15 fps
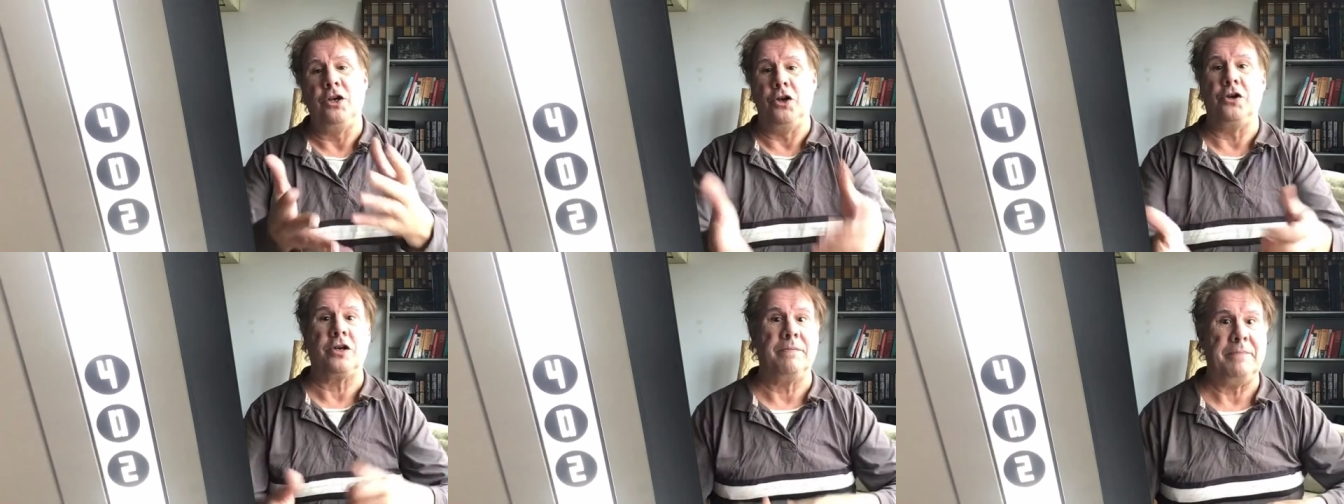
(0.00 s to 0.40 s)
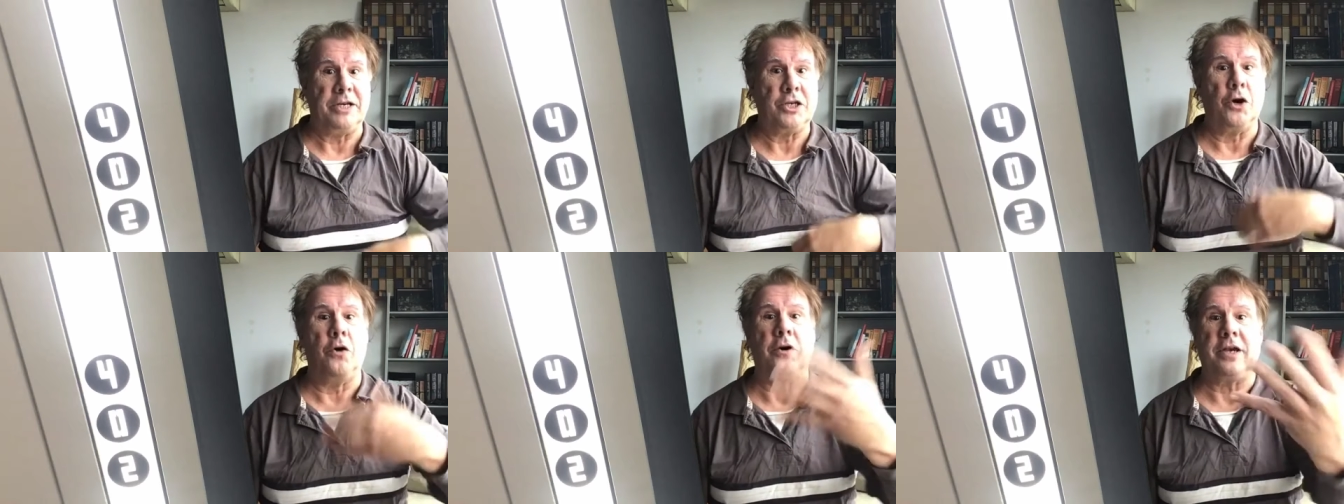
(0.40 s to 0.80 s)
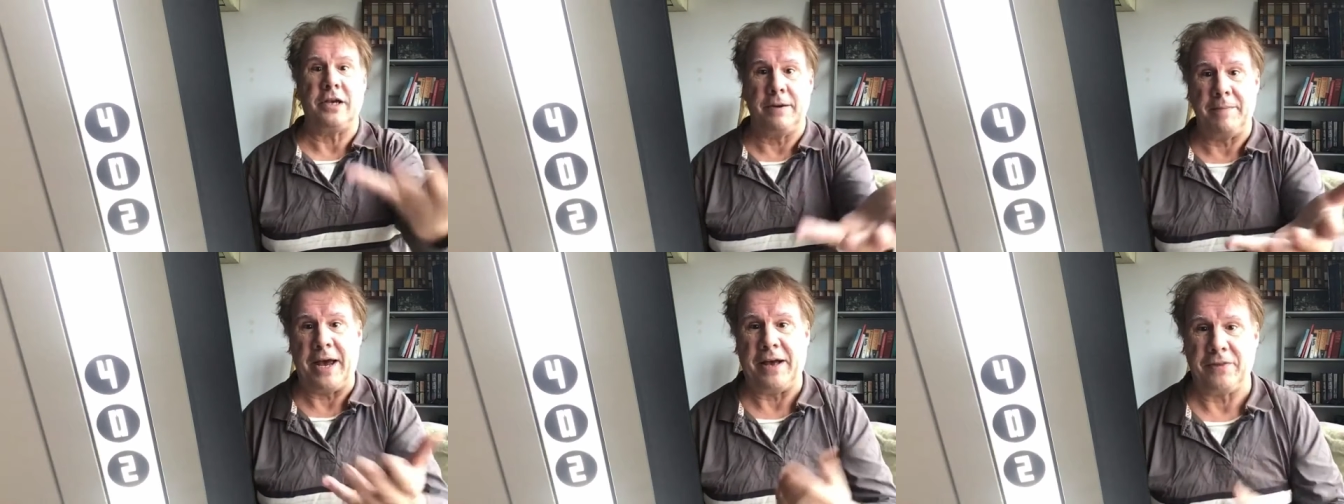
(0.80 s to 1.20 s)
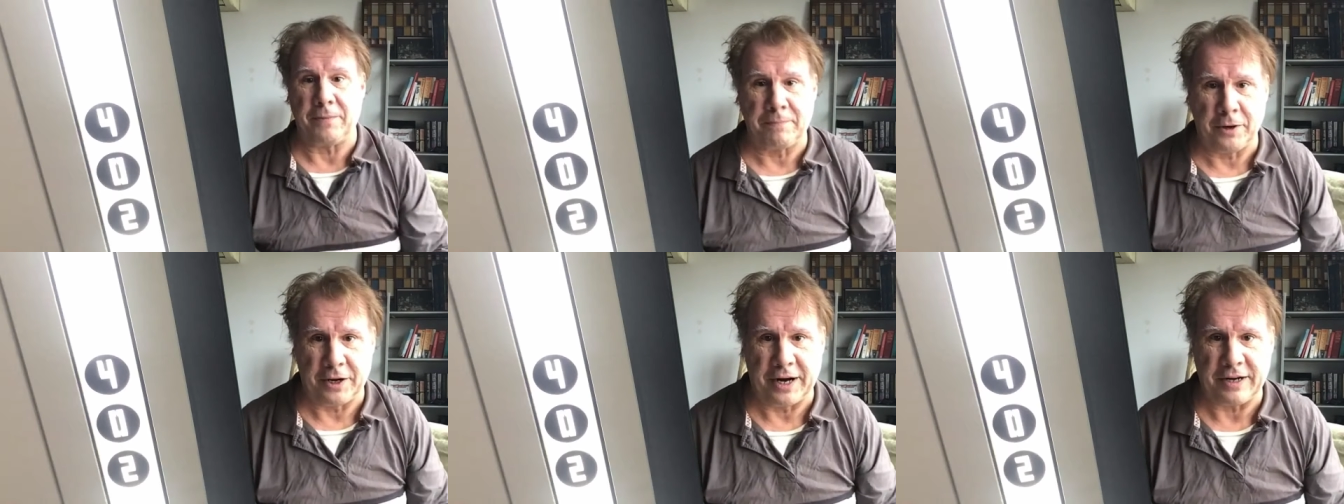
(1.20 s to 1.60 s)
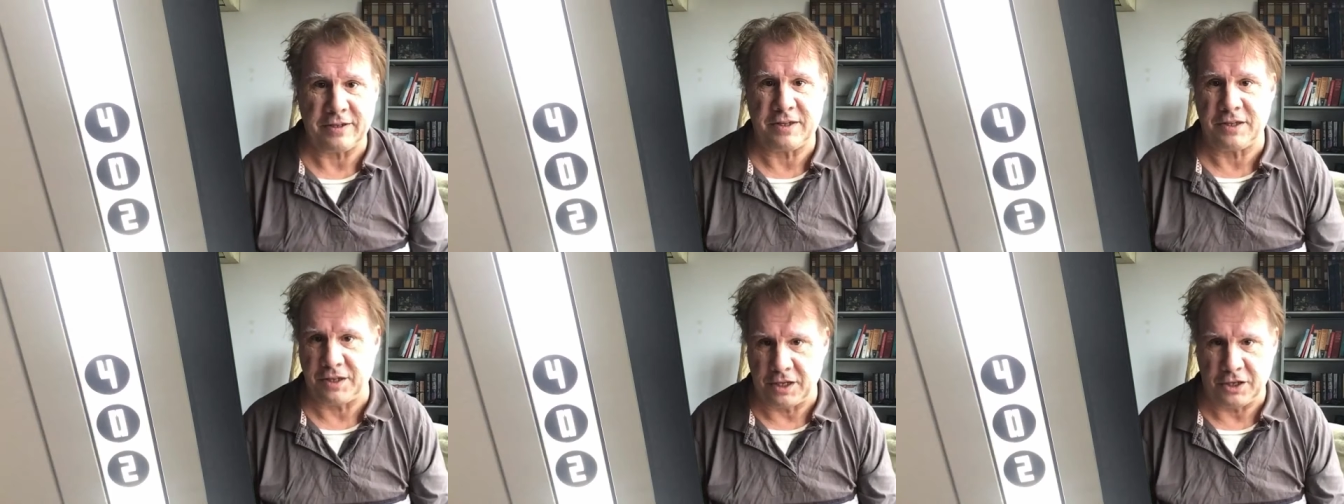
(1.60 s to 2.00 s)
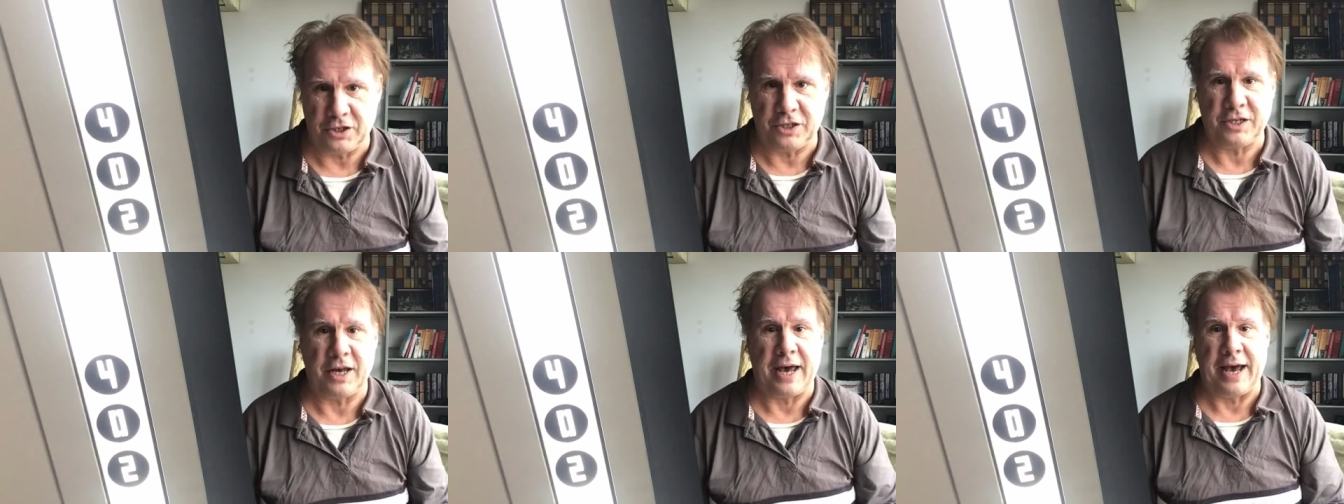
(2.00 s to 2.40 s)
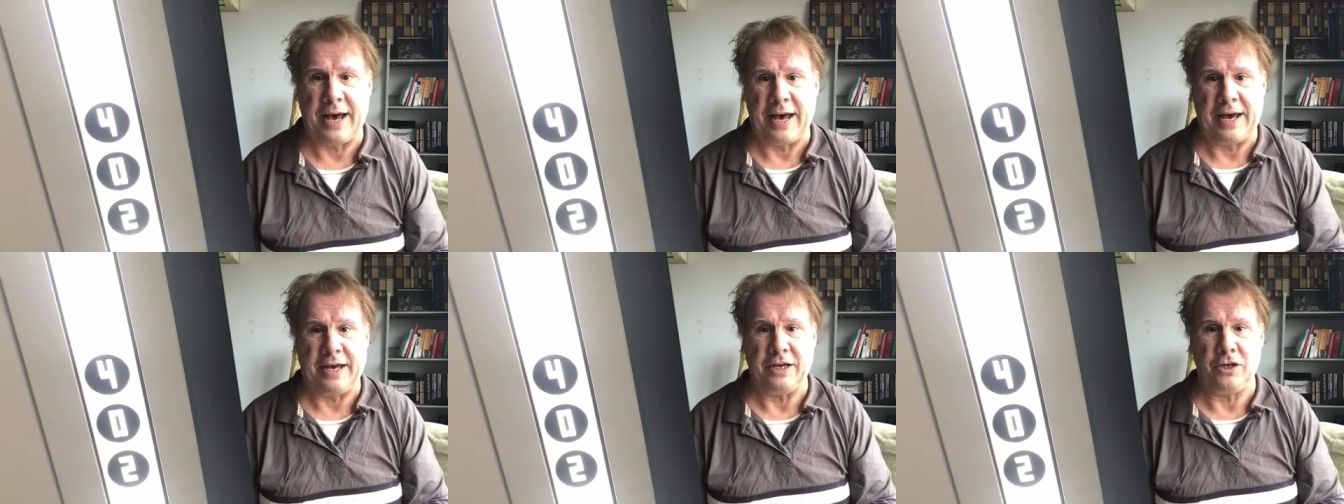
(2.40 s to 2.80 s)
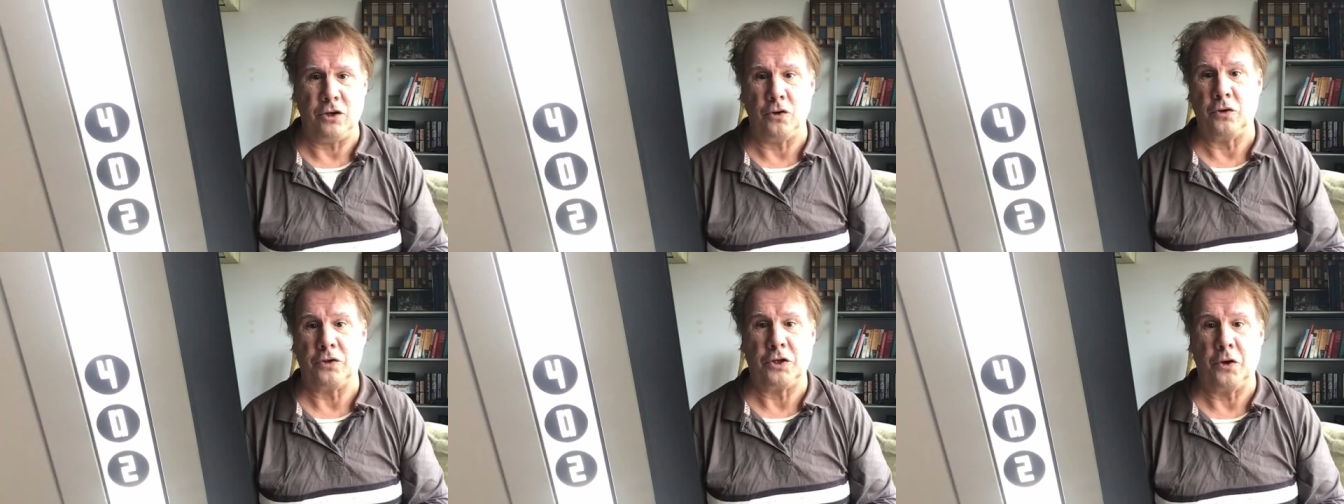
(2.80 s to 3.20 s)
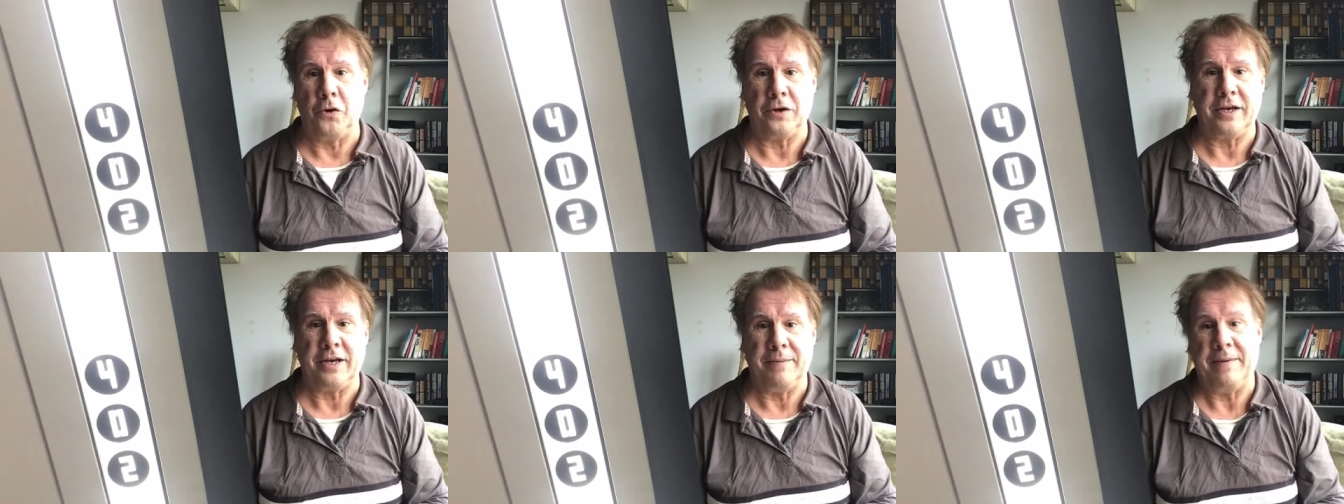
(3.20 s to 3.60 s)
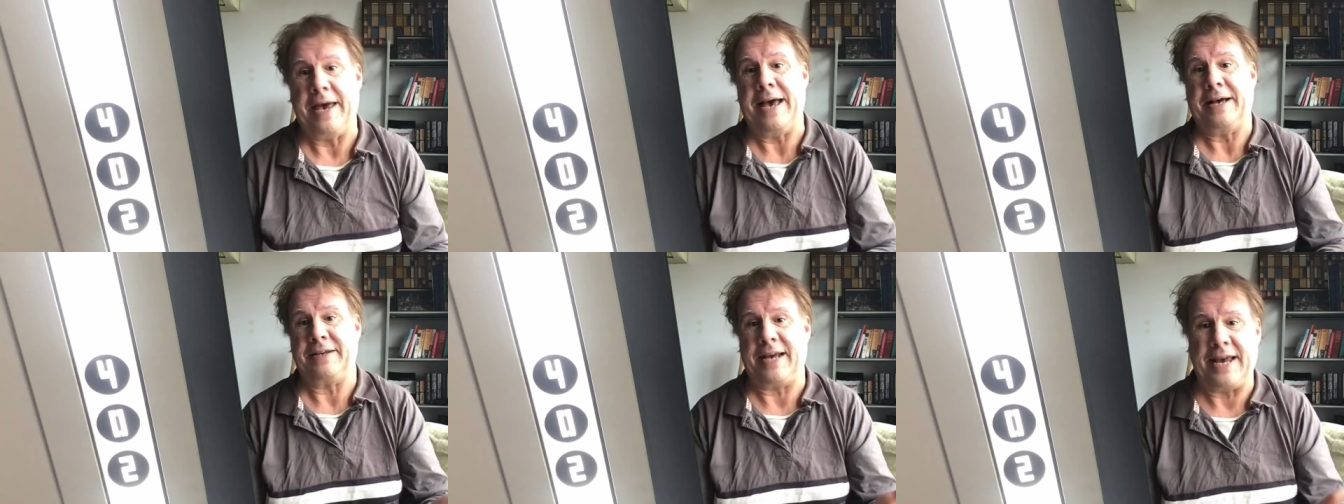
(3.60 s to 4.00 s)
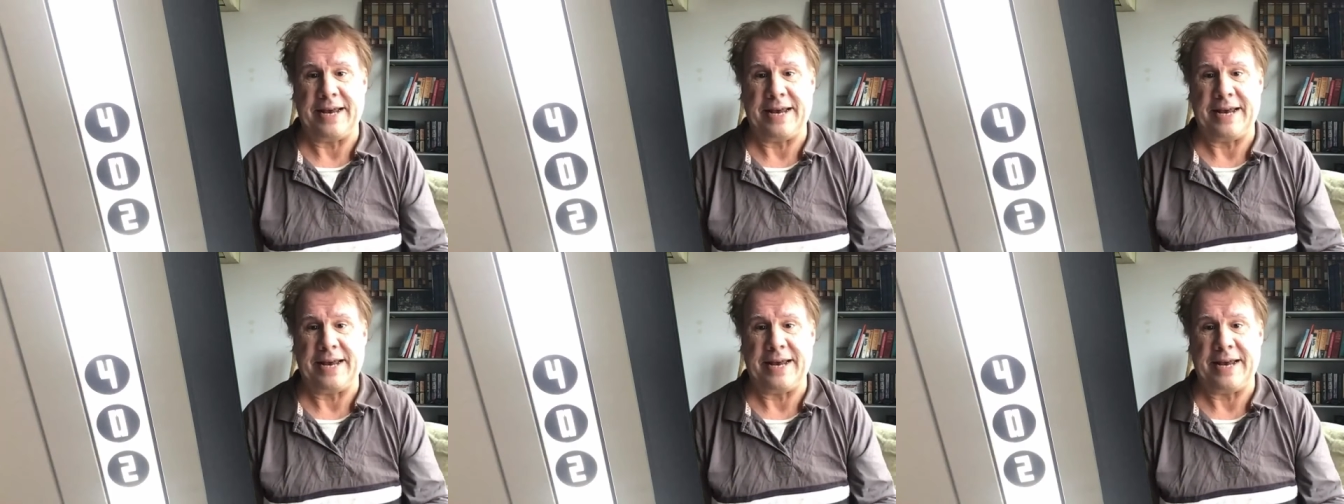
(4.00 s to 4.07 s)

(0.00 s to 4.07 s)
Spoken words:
You can be talking about the products that you're talking about